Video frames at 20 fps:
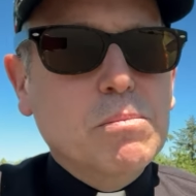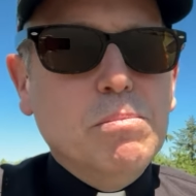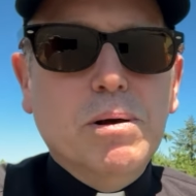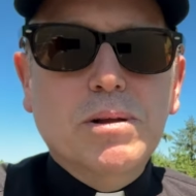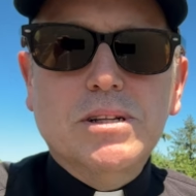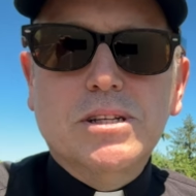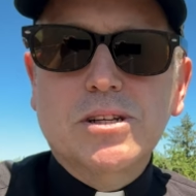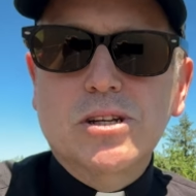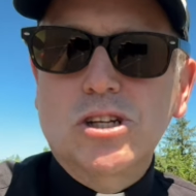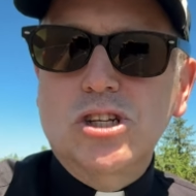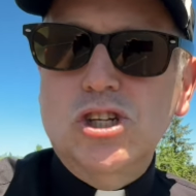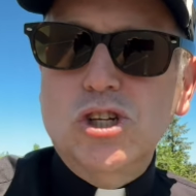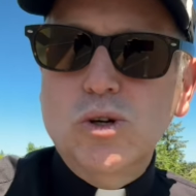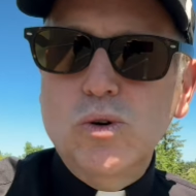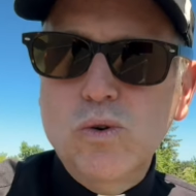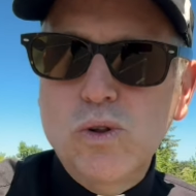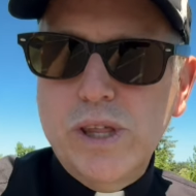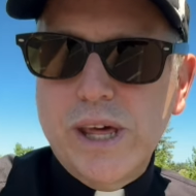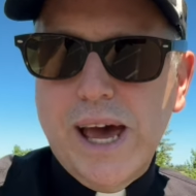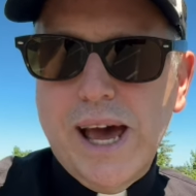But to
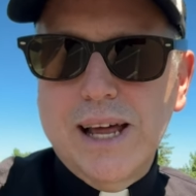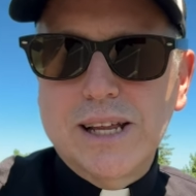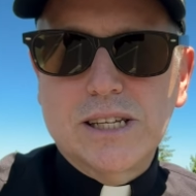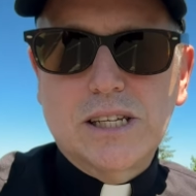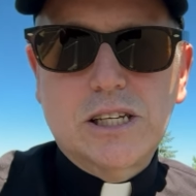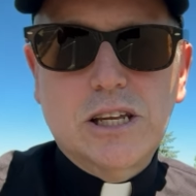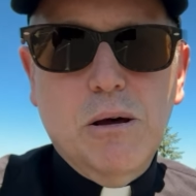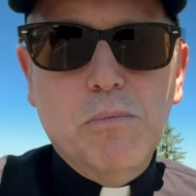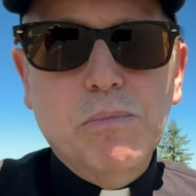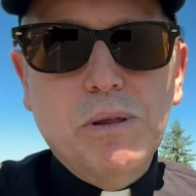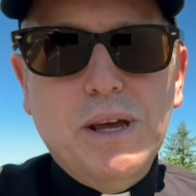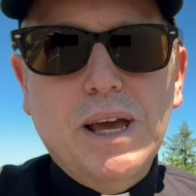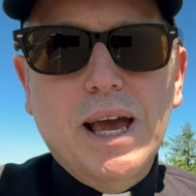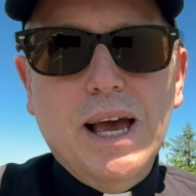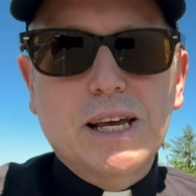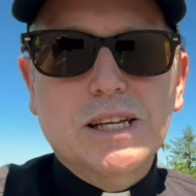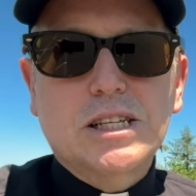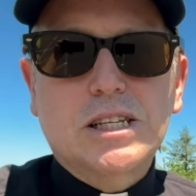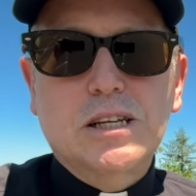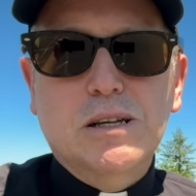do that, something
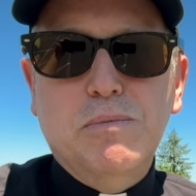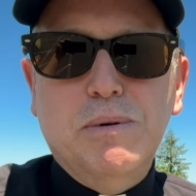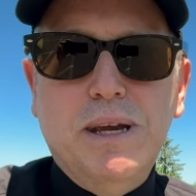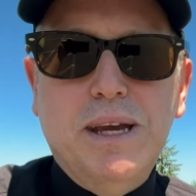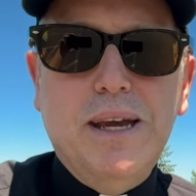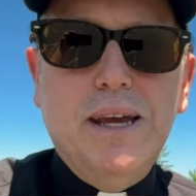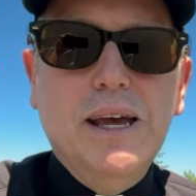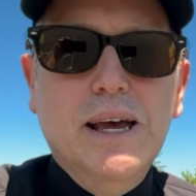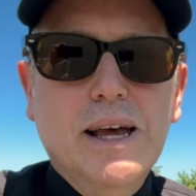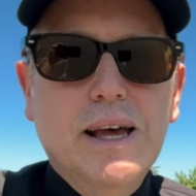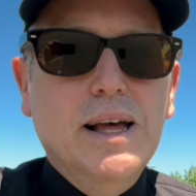has to be